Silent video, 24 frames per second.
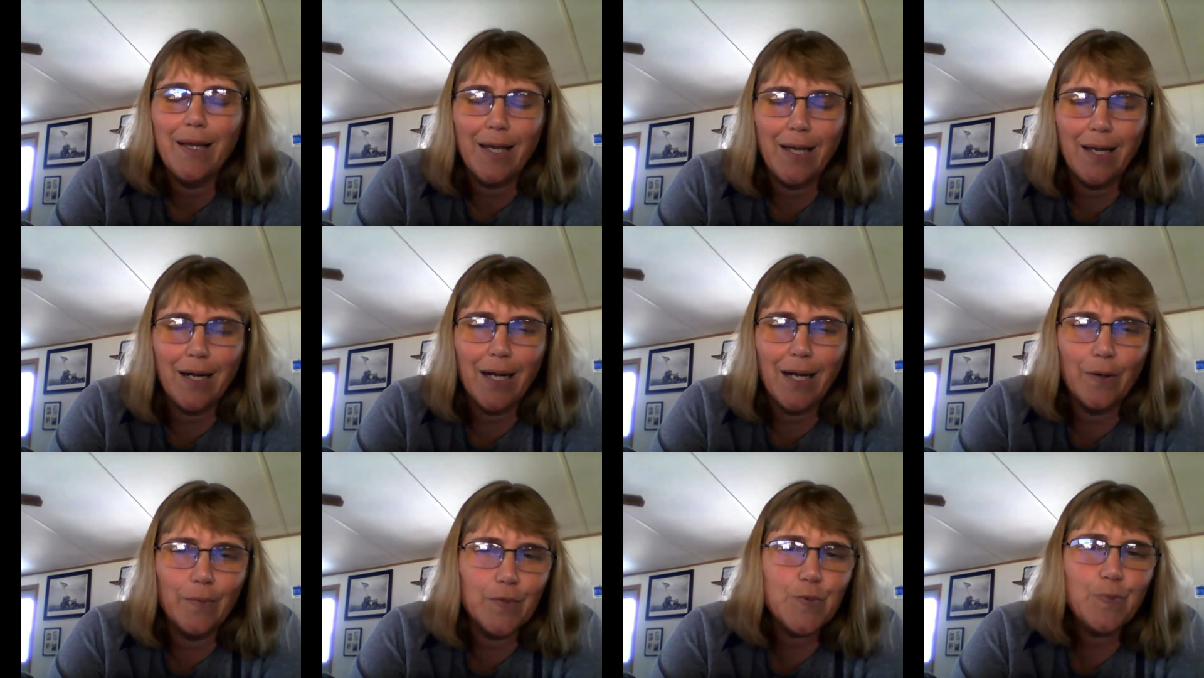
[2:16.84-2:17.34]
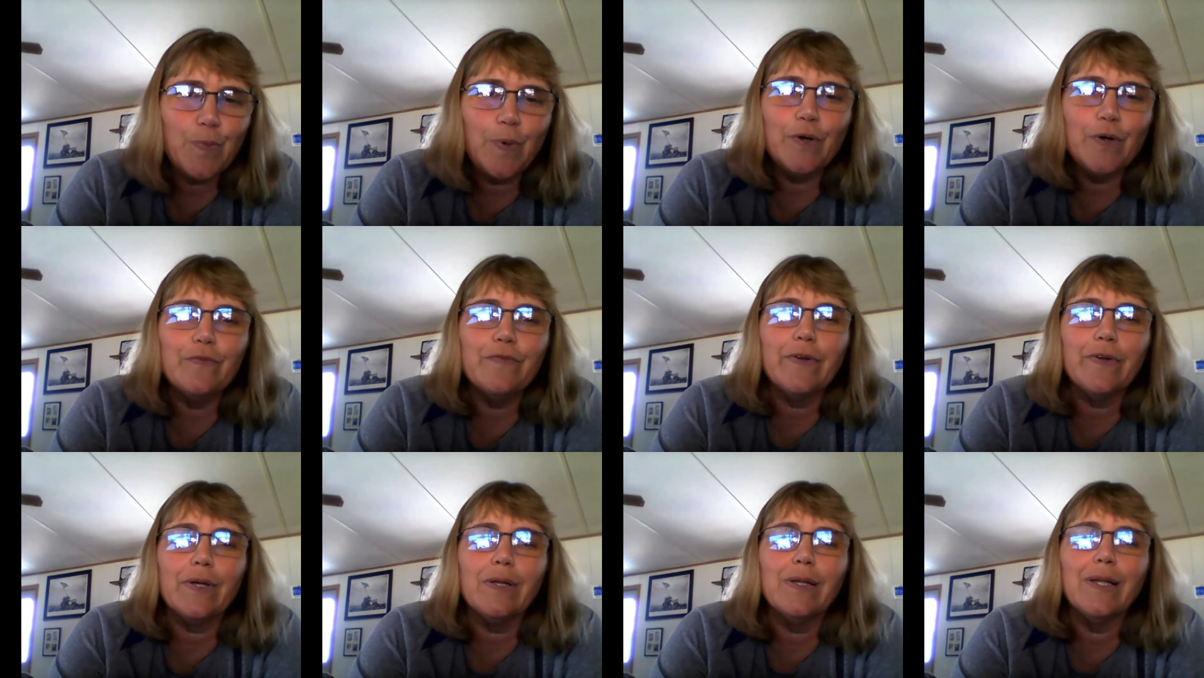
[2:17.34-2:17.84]
And I was
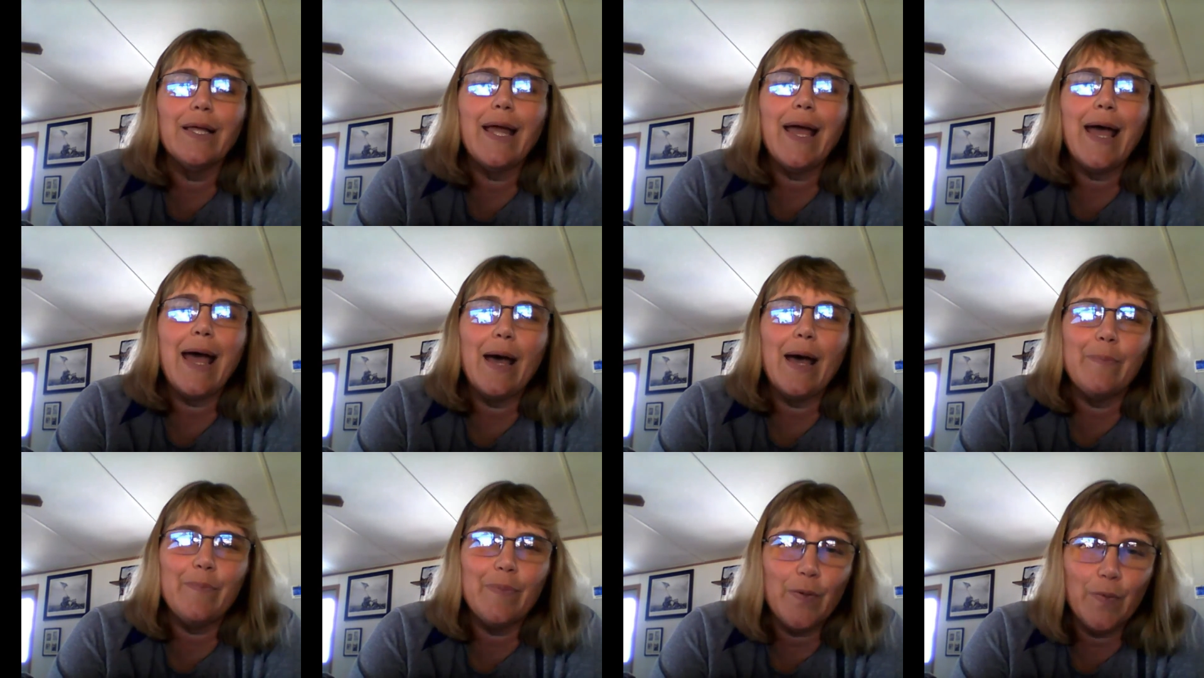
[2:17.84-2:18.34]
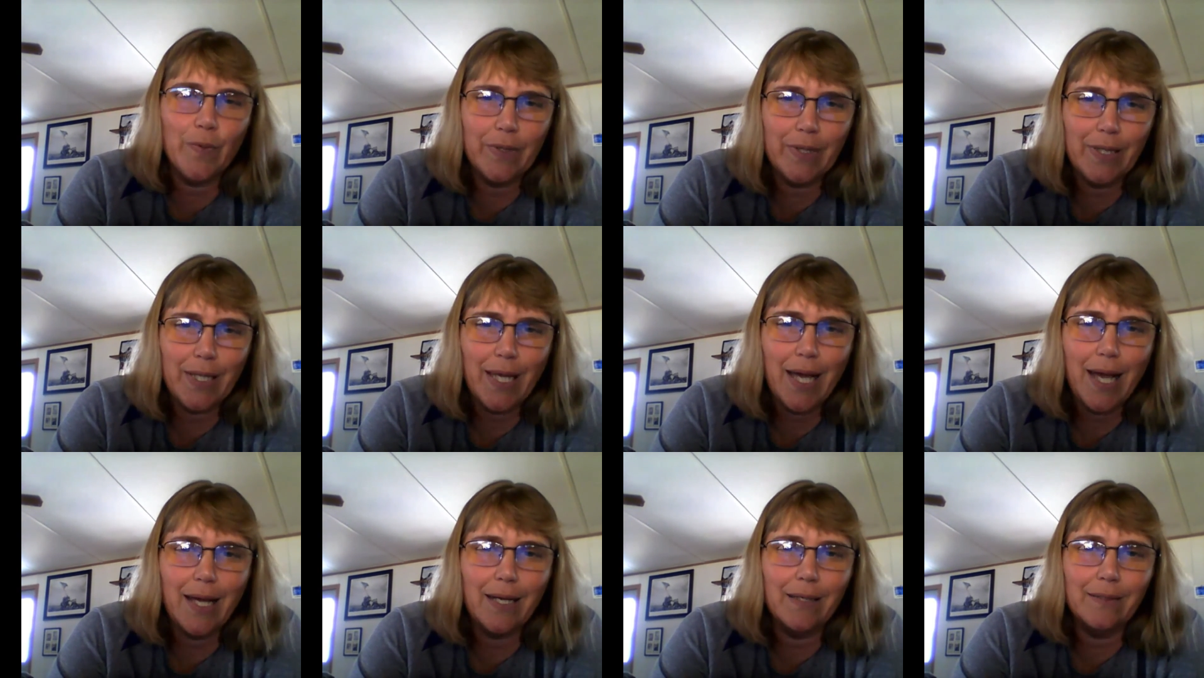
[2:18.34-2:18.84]
perfectly happy with
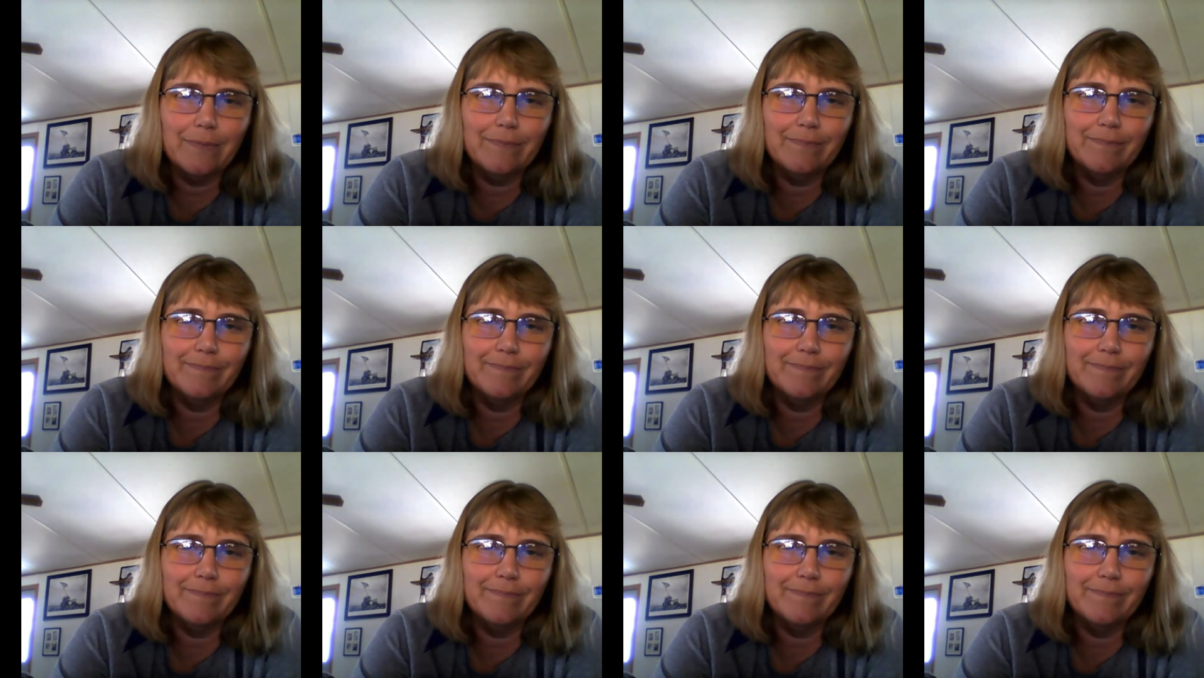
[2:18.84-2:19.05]
that.